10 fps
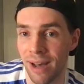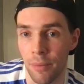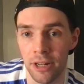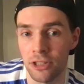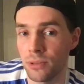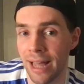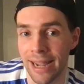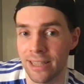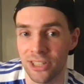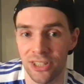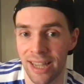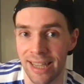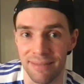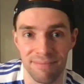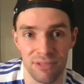And when you do that against
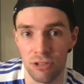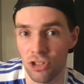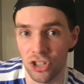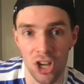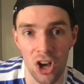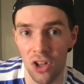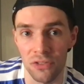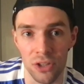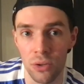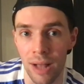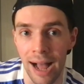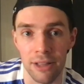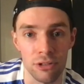City, you just can't do that.